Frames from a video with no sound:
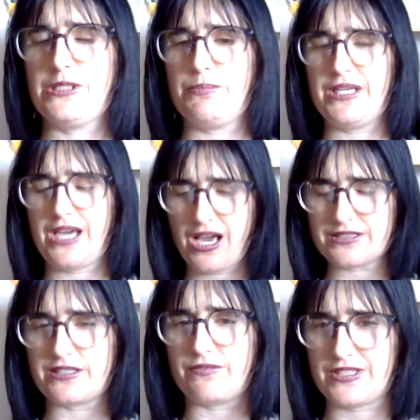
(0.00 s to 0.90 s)

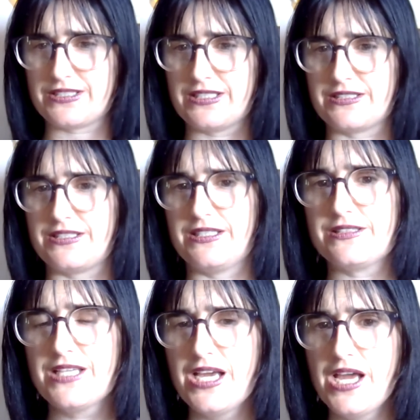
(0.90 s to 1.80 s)
because of this
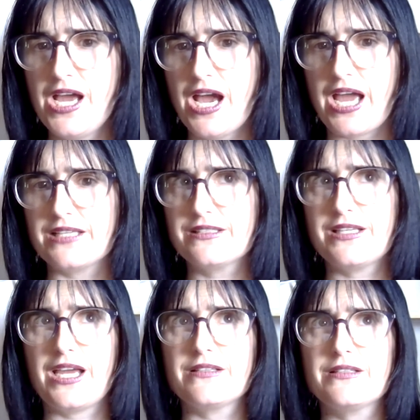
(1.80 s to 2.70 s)
instance. And
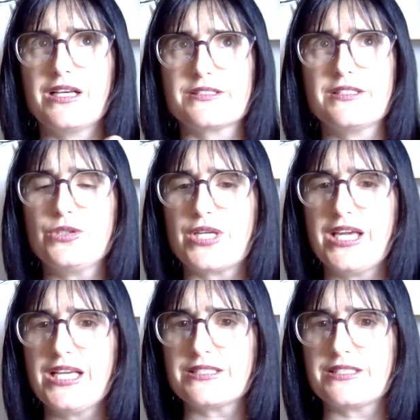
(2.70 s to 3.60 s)
as little
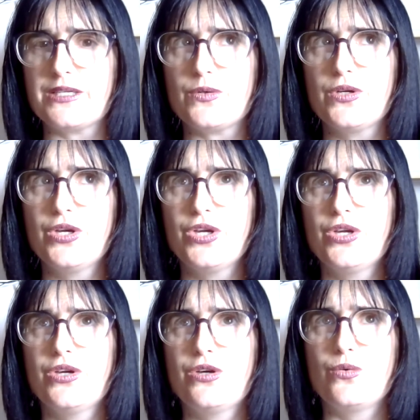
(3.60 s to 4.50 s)
kids,
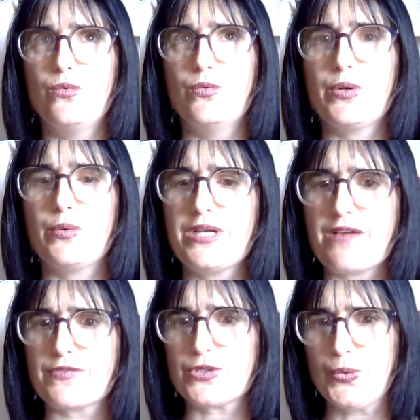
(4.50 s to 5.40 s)
we wouldn't
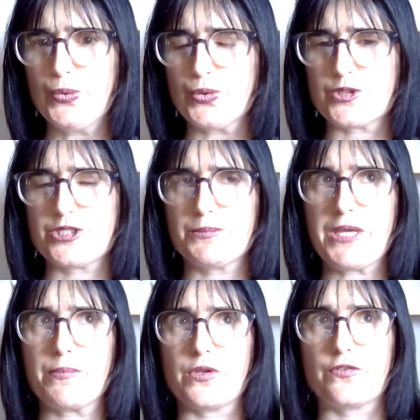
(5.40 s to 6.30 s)
have the tools to be
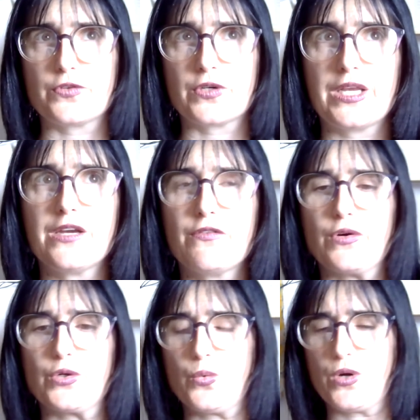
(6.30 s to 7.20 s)
able to forgive
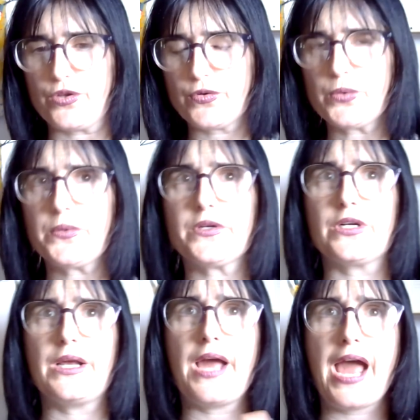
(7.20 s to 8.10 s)
or to work through it or
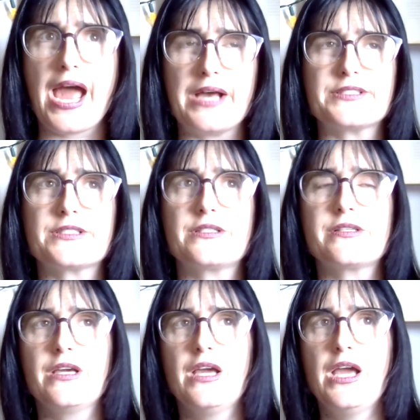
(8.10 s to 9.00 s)
to
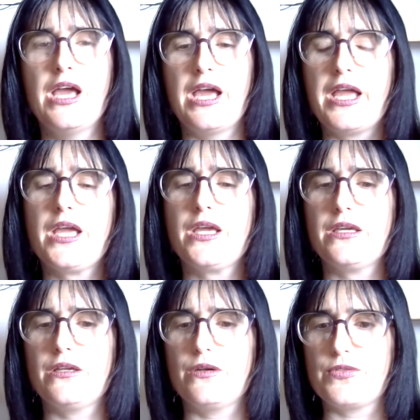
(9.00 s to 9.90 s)
ask,
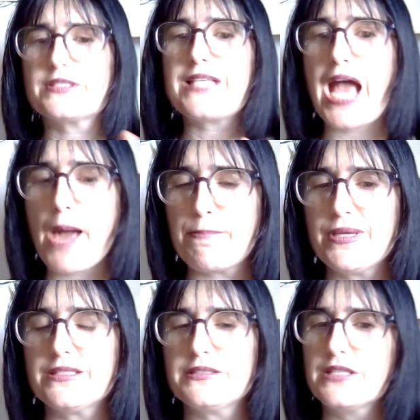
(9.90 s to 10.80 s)
hey, this
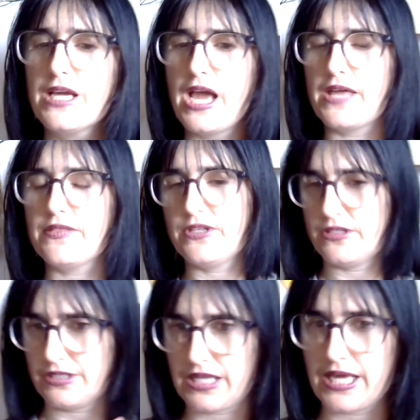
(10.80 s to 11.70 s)
happened, and then
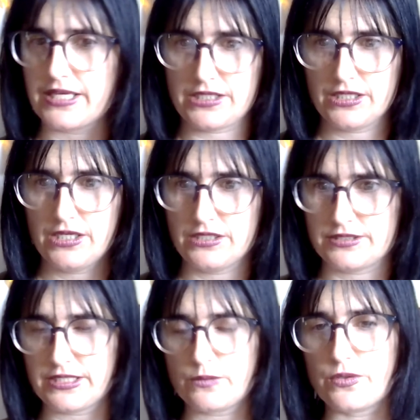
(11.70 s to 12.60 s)
they'll like
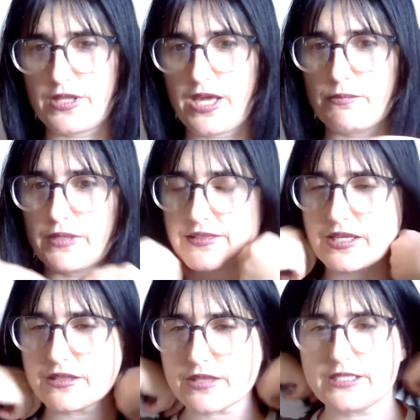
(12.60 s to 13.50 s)
sit with them. Like
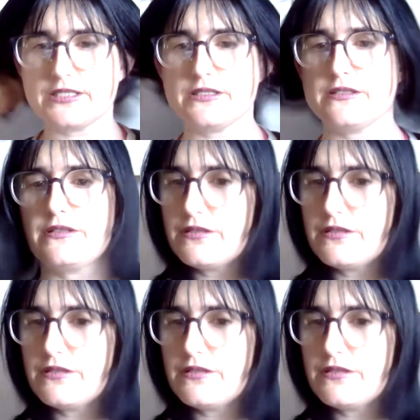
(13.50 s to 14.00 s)
they didn't